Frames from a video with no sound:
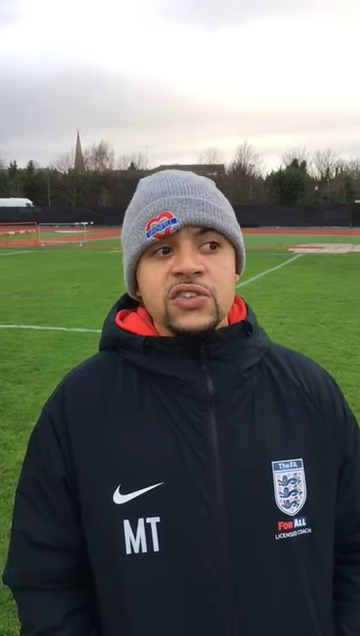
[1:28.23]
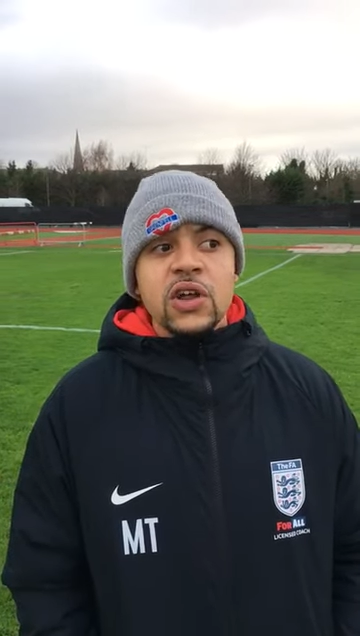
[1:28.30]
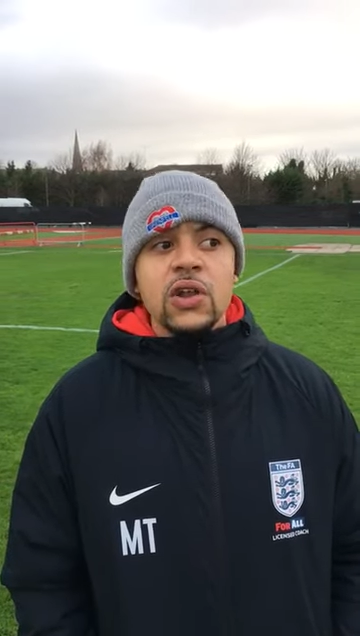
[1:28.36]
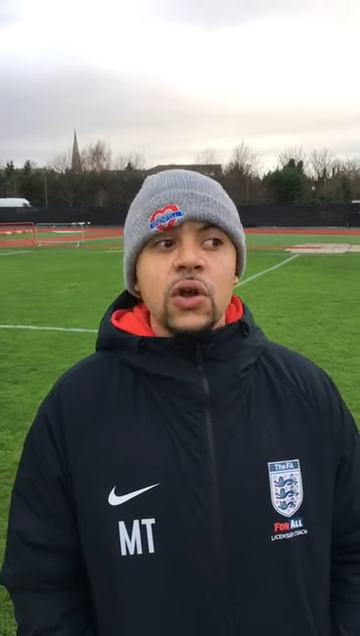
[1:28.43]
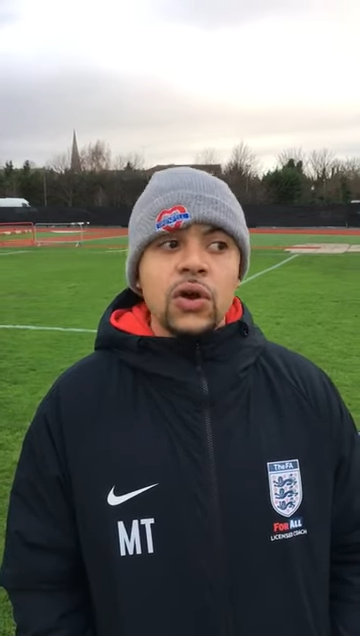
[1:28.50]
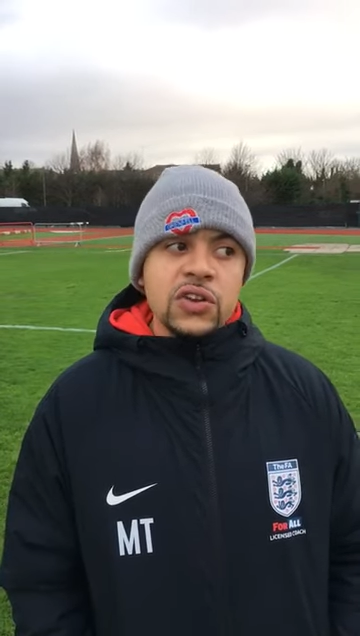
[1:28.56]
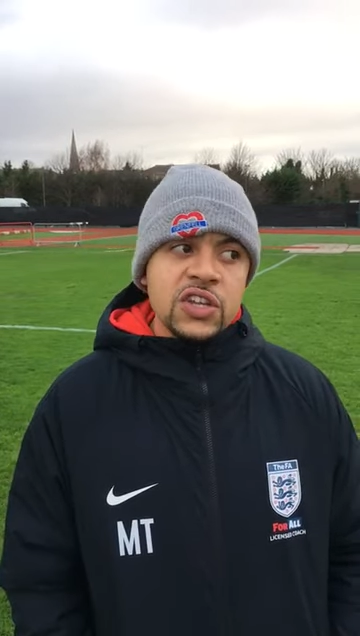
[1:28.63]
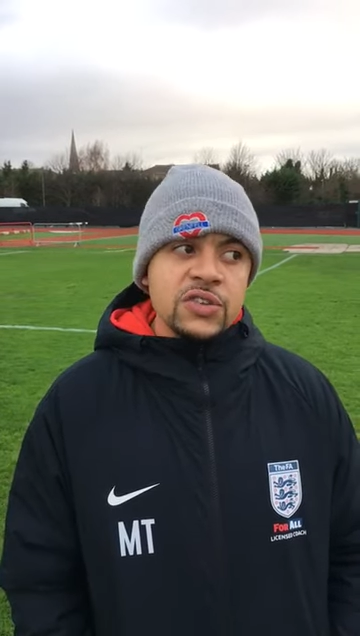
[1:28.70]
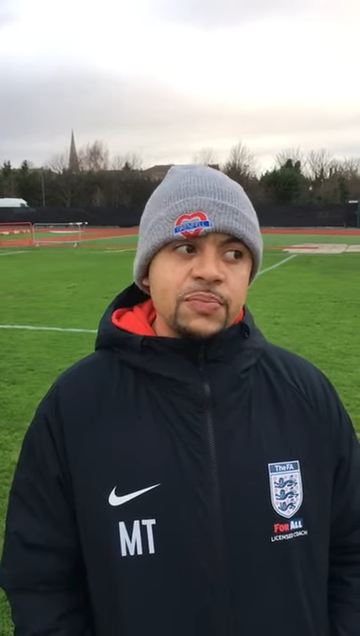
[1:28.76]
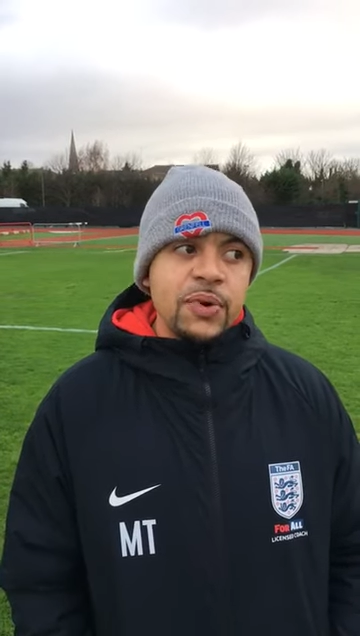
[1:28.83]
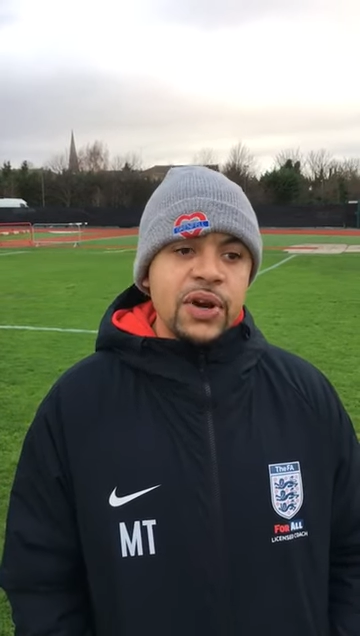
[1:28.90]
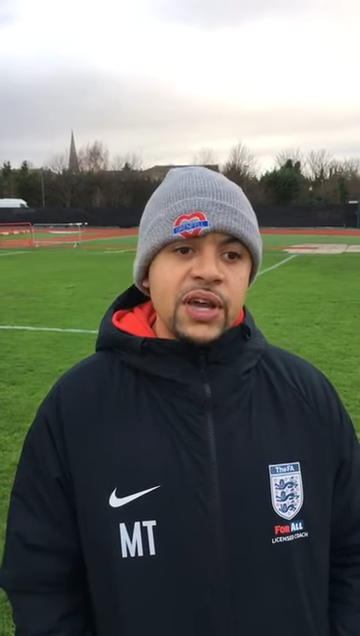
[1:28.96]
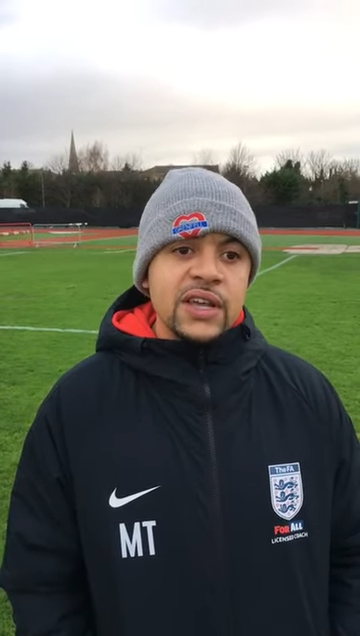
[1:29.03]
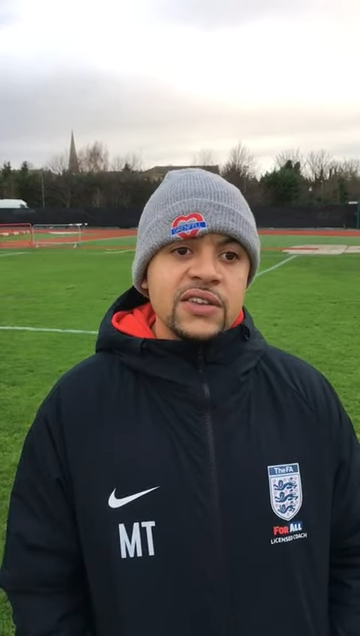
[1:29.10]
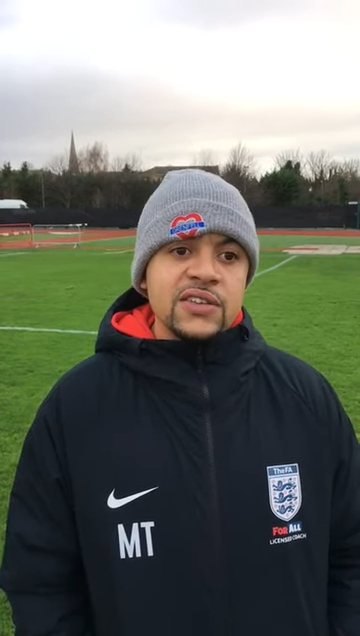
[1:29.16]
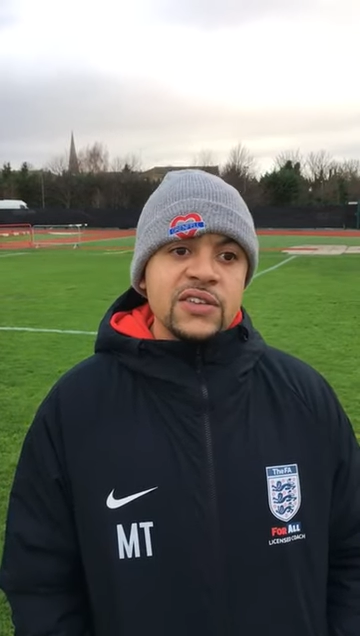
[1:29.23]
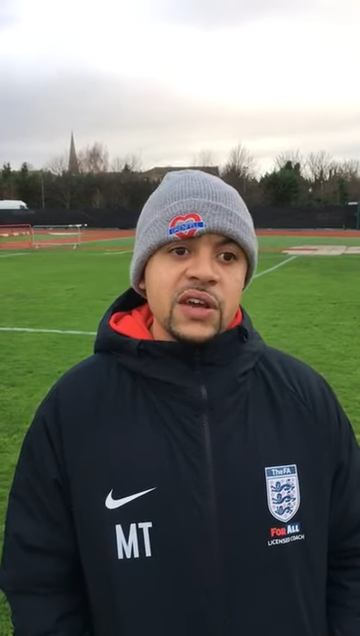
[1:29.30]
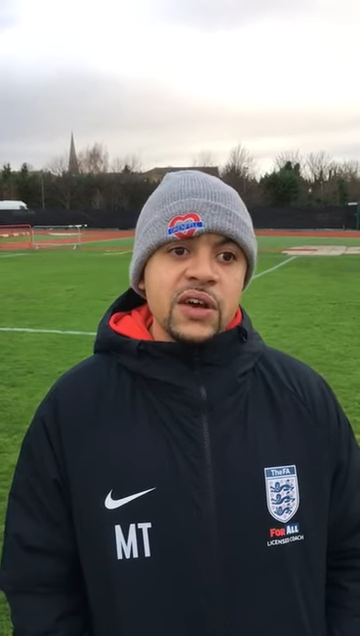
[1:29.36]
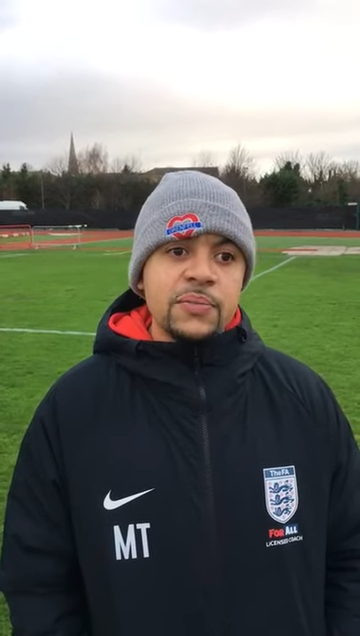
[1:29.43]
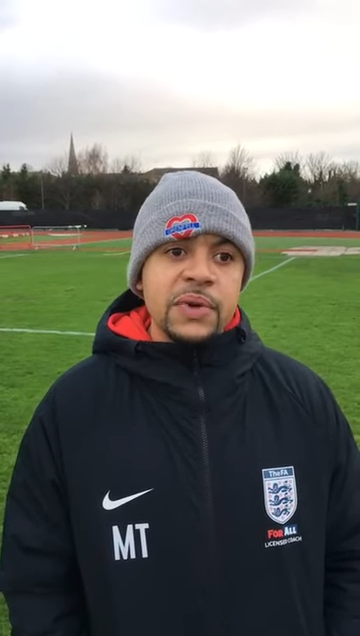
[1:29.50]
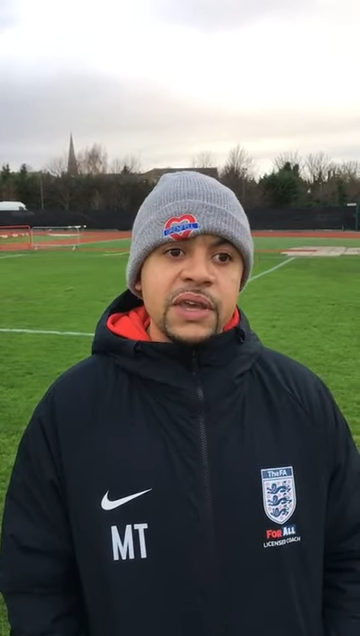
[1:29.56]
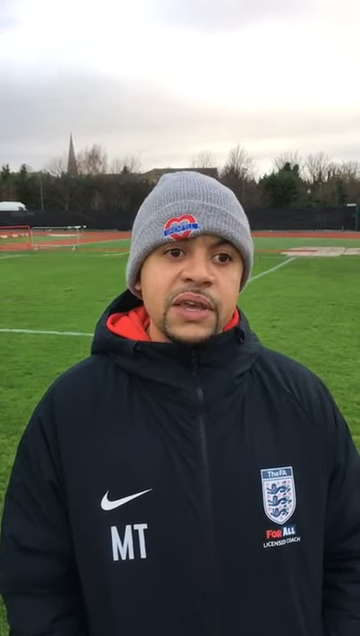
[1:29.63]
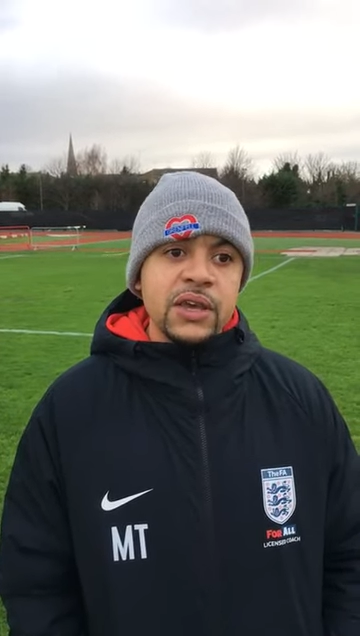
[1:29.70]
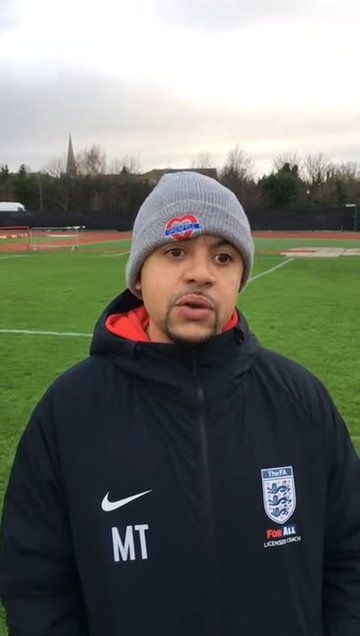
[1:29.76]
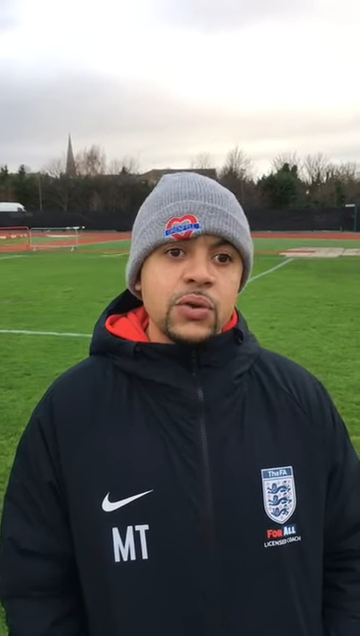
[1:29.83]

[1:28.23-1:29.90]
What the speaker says: So a lot of these boys have been